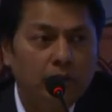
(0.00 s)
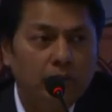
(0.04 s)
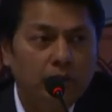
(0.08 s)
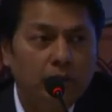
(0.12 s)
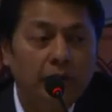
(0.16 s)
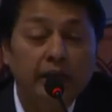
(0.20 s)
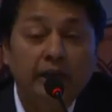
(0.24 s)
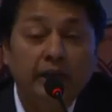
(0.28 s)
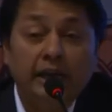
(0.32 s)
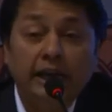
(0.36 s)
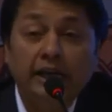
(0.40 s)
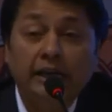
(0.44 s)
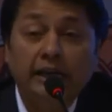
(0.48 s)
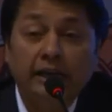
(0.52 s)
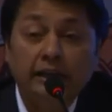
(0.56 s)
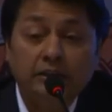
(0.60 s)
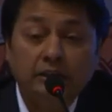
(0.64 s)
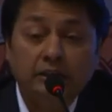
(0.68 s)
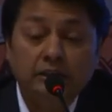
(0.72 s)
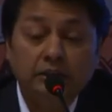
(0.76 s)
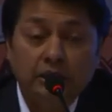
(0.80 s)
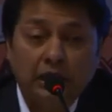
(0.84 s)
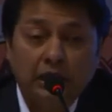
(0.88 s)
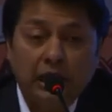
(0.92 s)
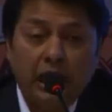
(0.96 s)
in case it
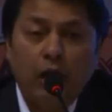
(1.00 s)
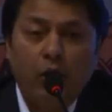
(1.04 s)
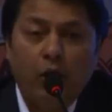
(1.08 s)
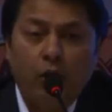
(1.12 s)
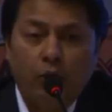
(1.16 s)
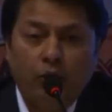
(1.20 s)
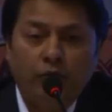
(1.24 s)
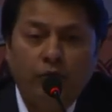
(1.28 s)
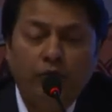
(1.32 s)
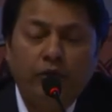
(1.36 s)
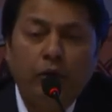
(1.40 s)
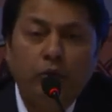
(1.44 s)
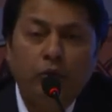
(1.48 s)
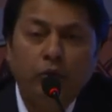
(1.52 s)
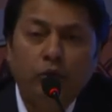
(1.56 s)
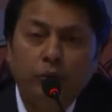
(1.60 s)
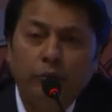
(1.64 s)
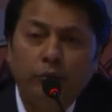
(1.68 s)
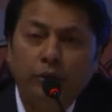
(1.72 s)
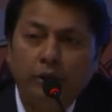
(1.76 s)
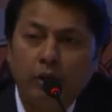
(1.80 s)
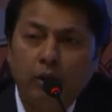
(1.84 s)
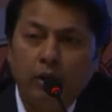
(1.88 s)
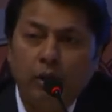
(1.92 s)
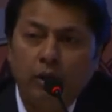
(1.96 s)
is now found to
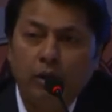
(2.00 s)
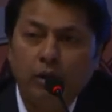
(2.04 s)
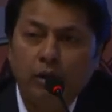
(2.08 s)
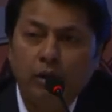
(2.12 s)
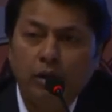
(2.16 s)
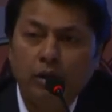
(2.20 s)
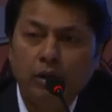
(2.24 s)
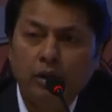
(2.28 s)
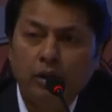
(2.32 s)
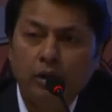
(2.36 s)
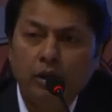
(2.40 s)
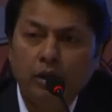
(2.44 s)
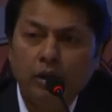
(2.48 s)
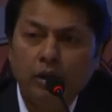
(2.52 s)
be wrong,